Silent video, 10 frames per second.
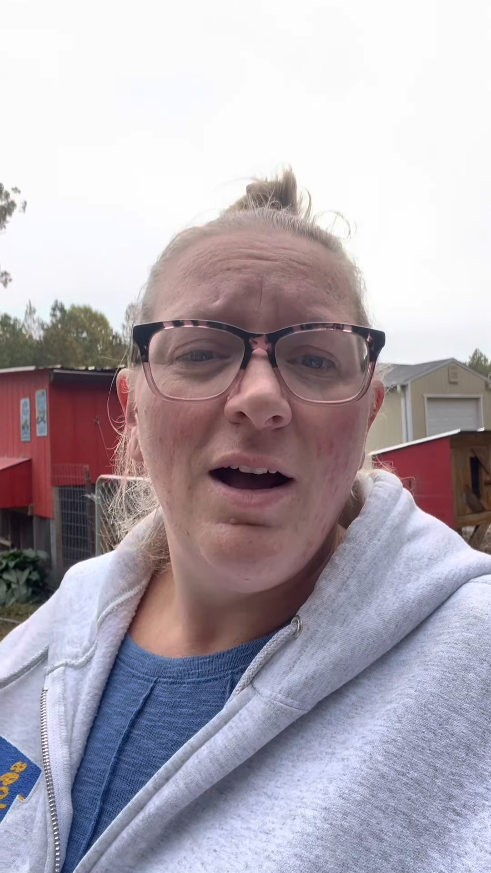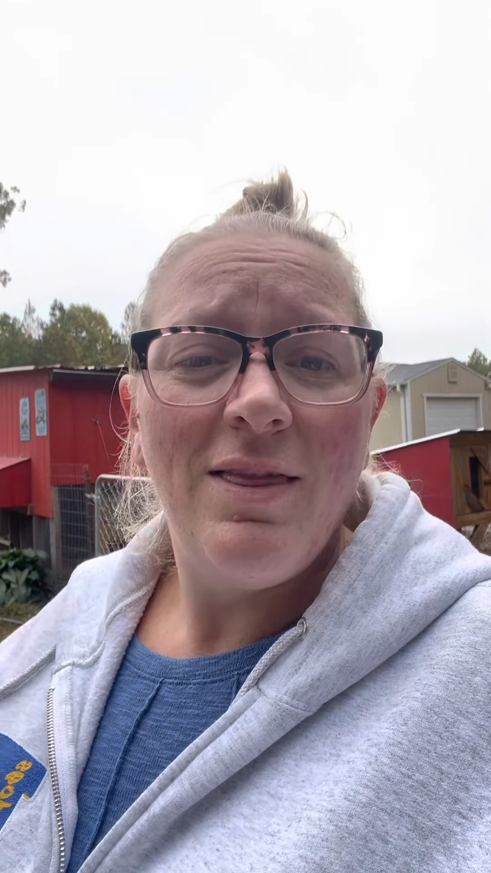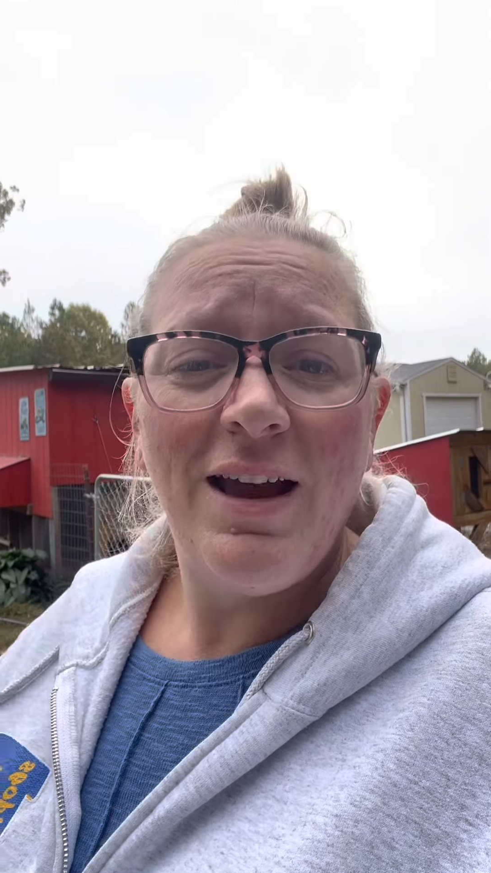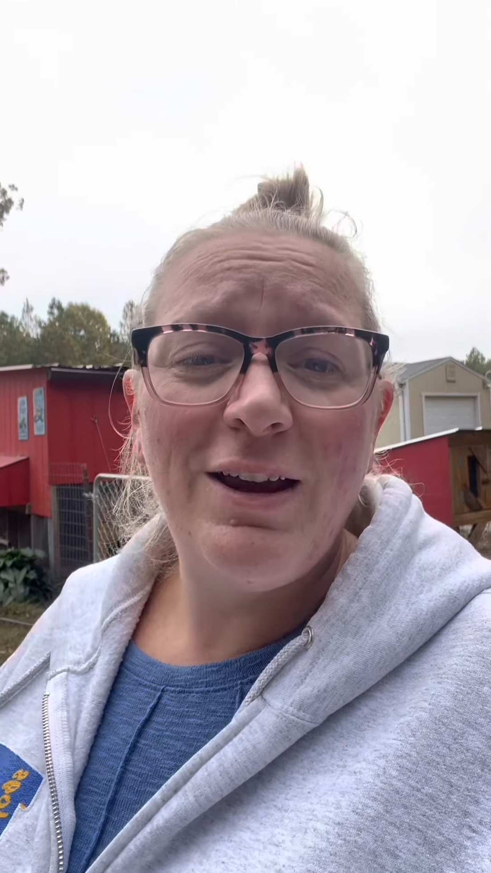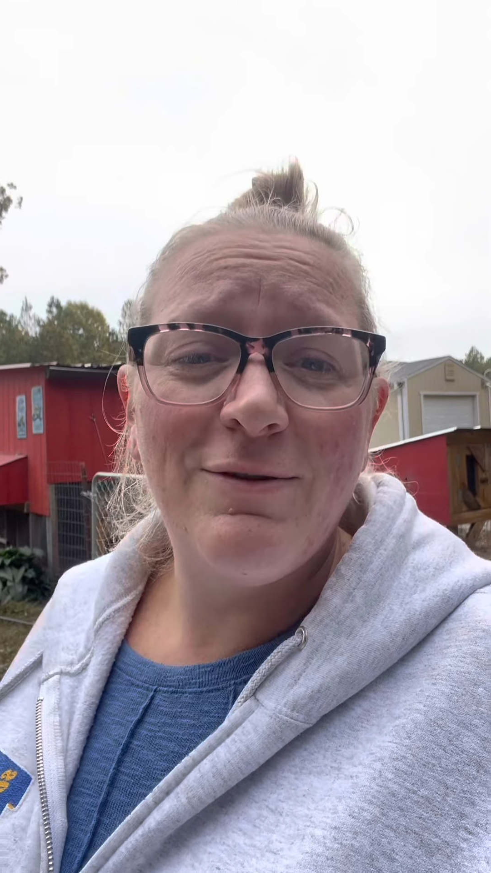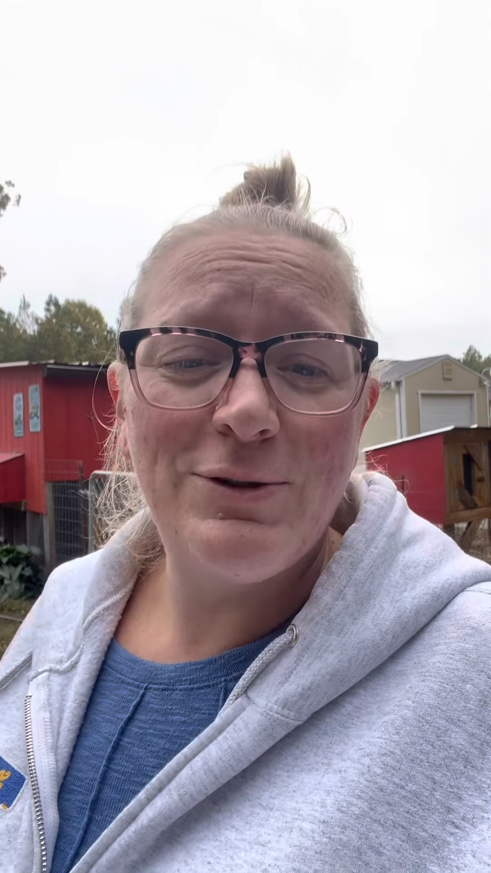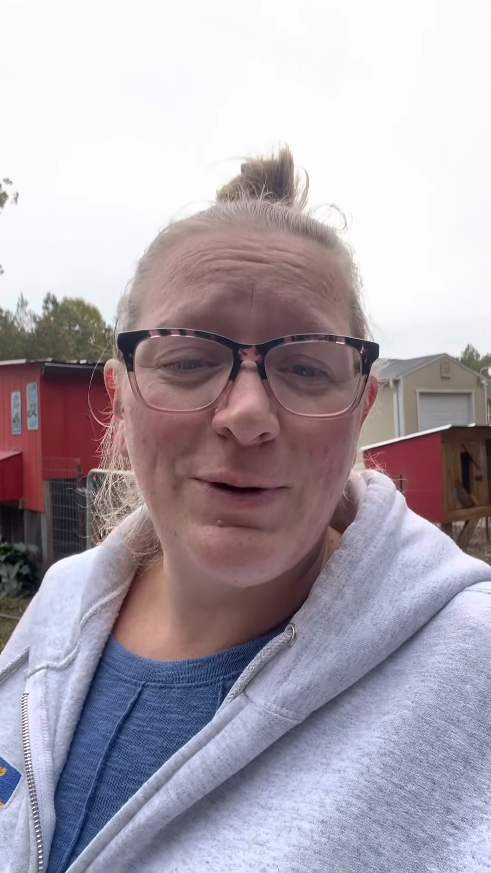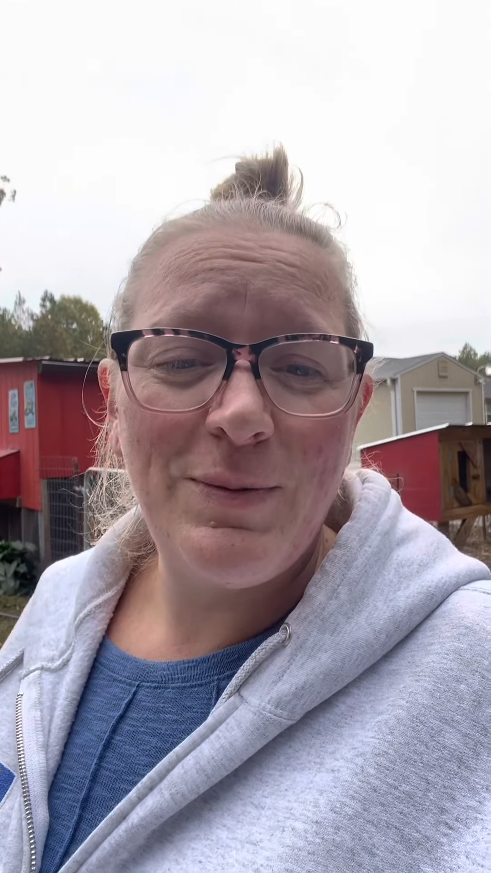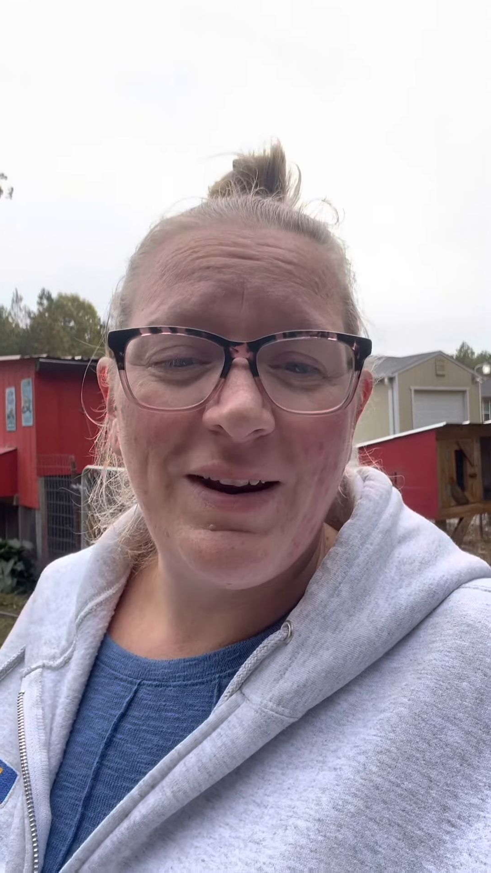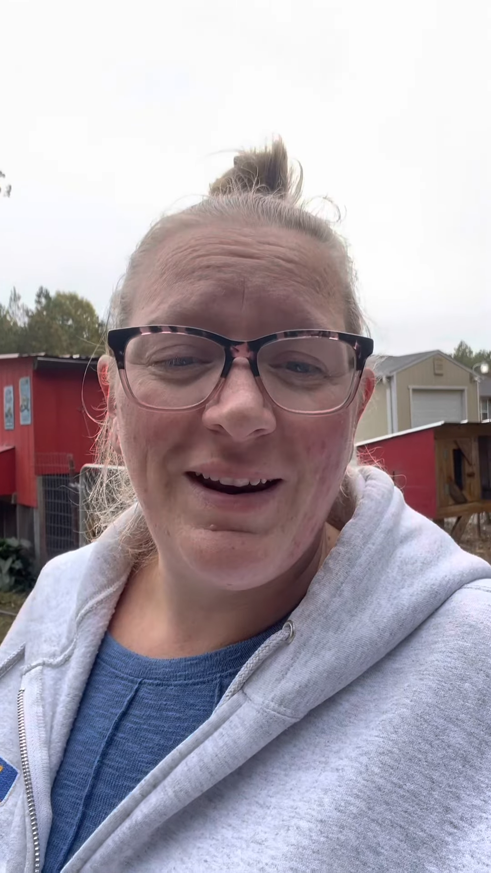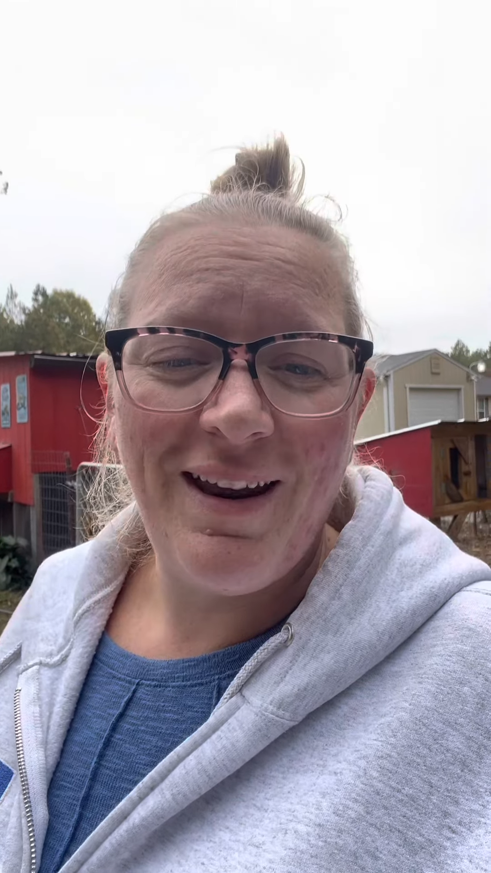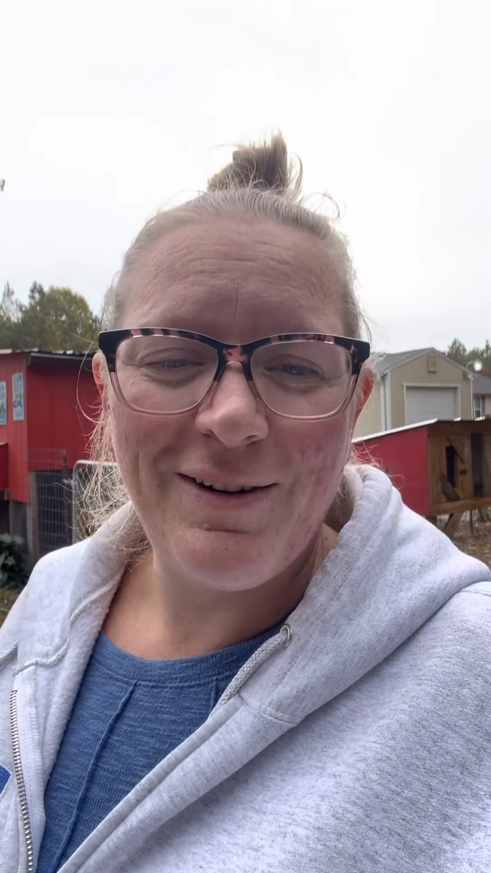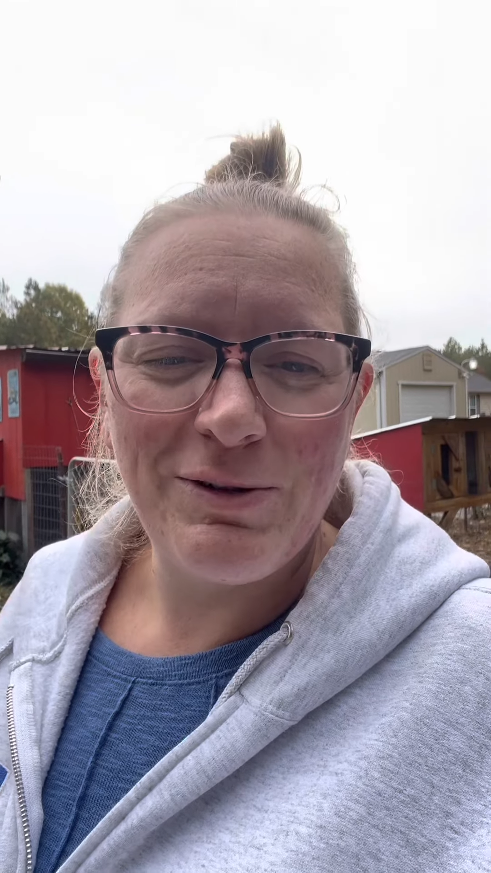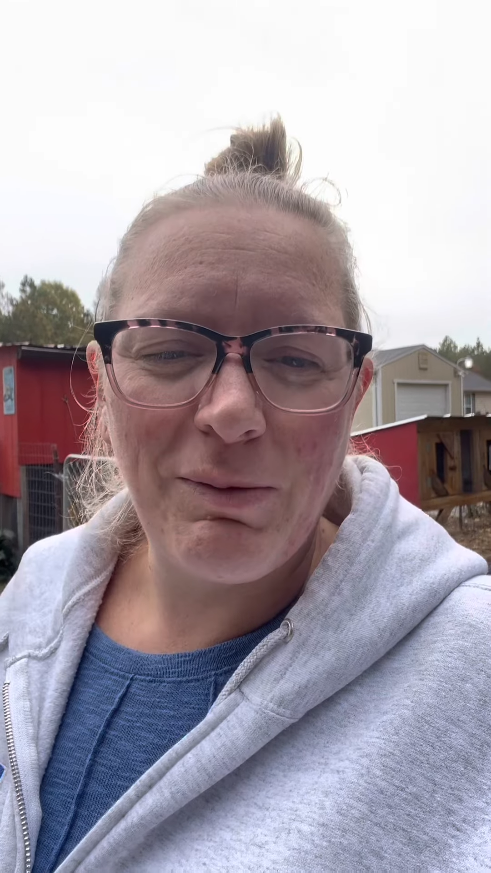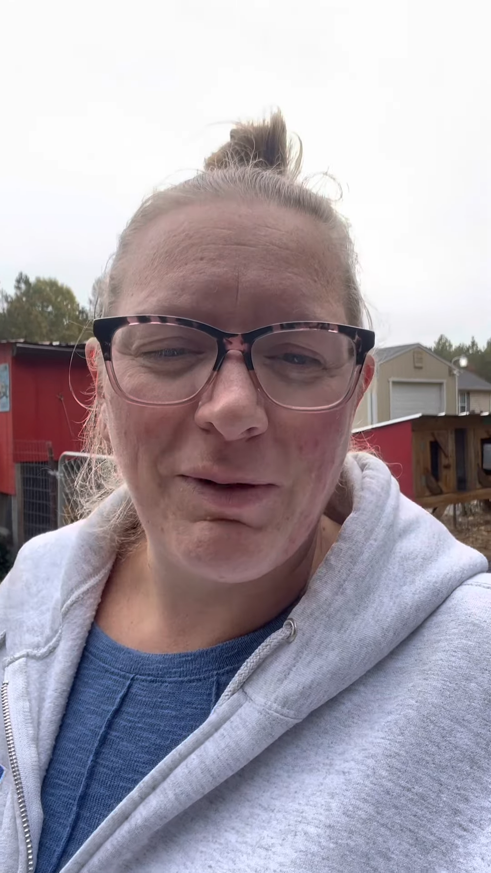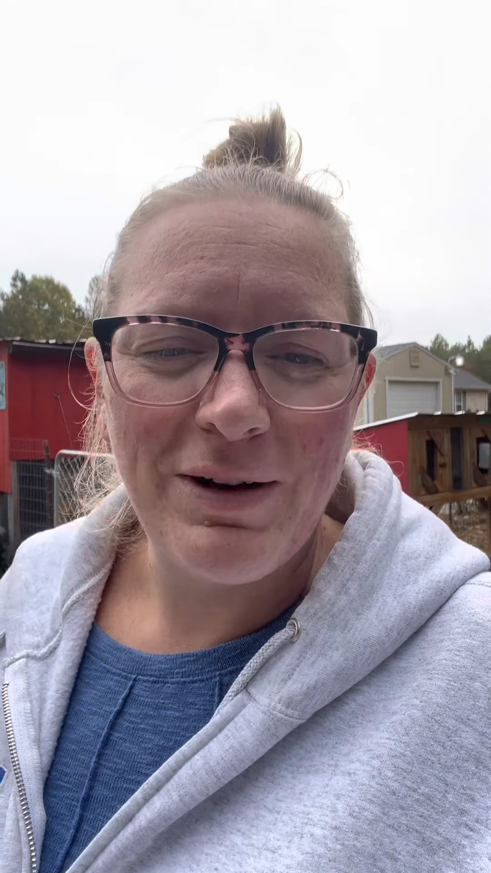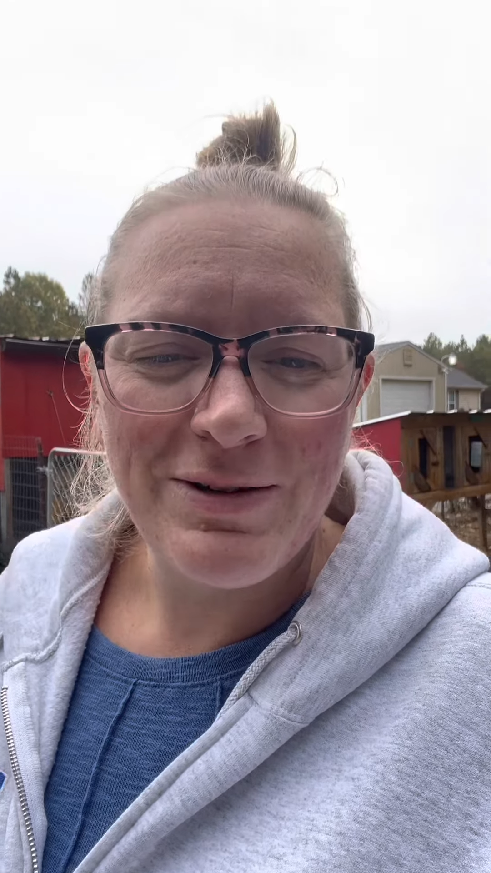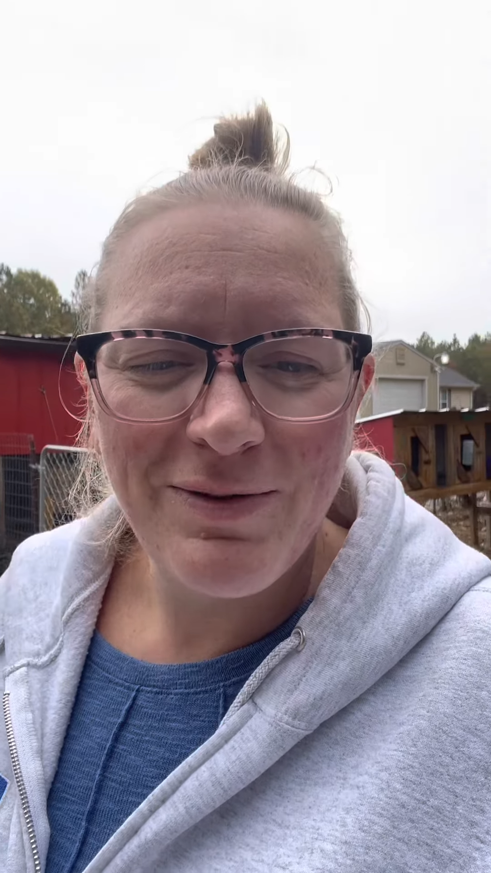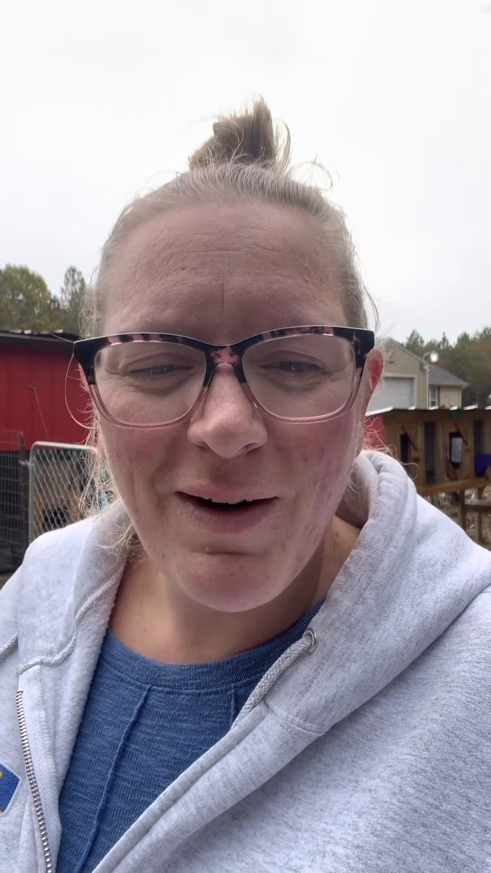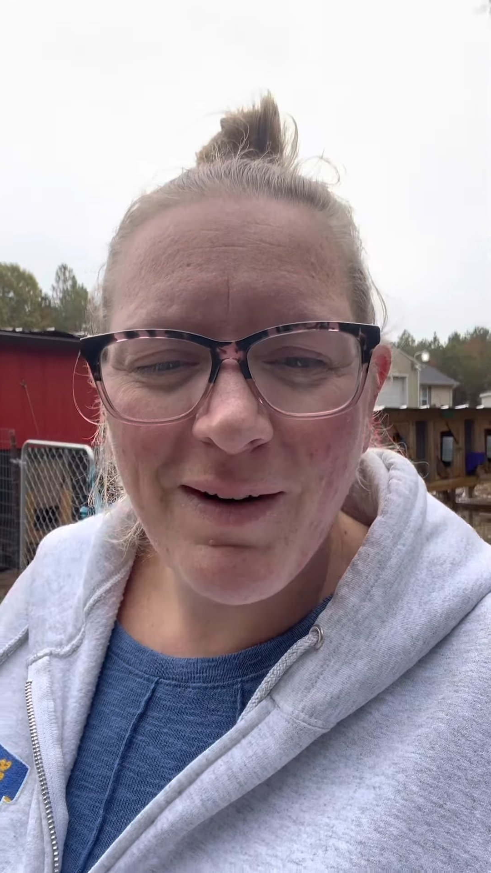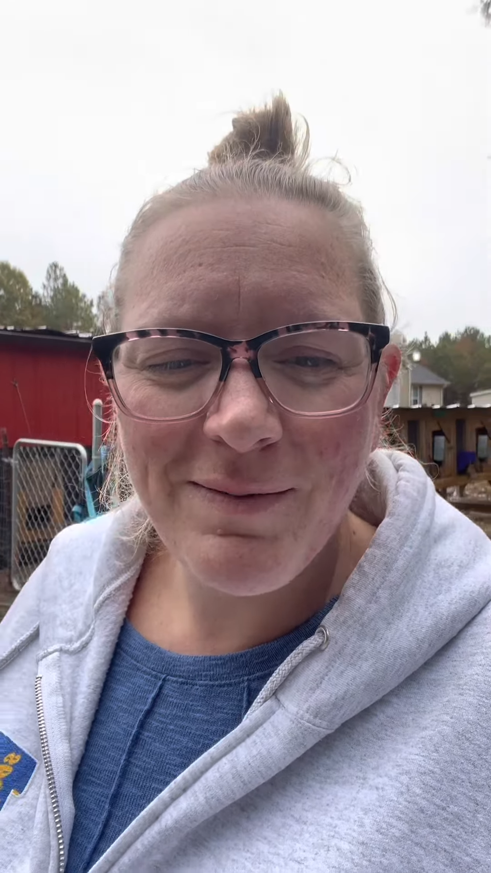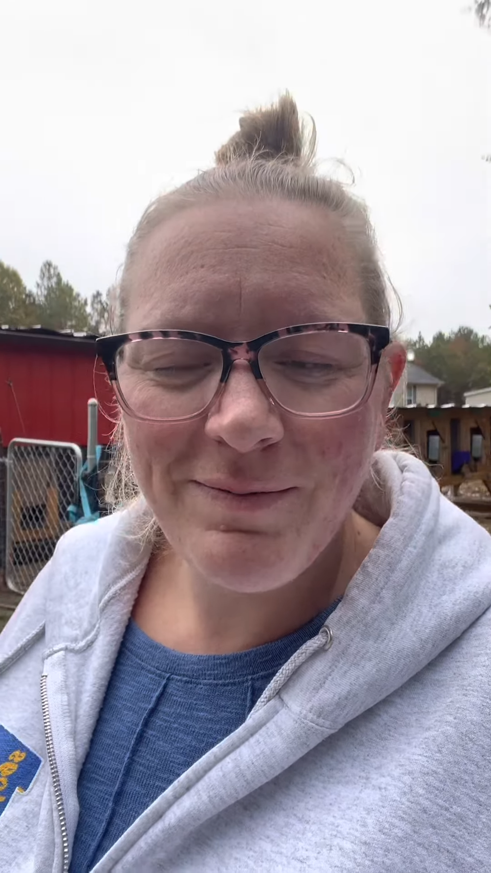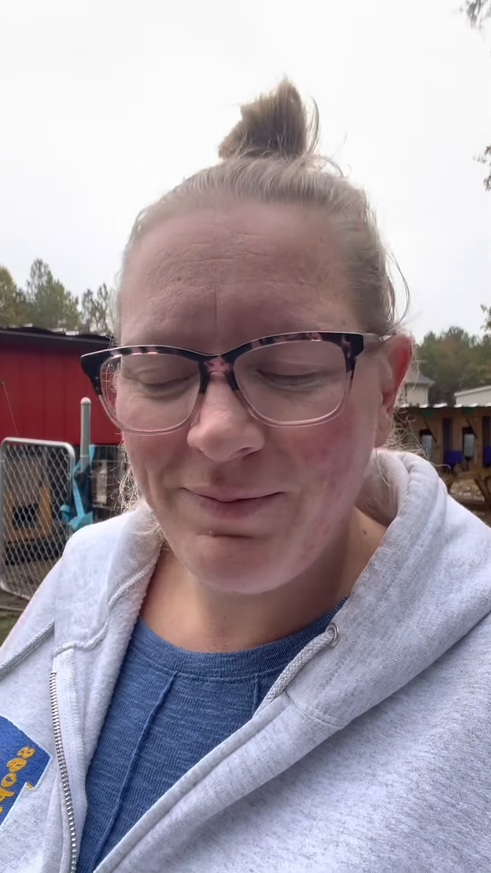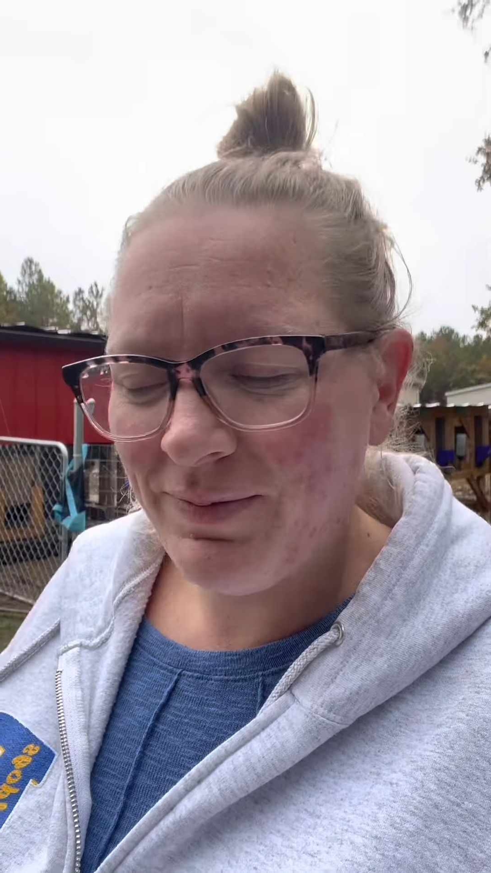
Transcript: Thank you for joining me today on Triple H Farm.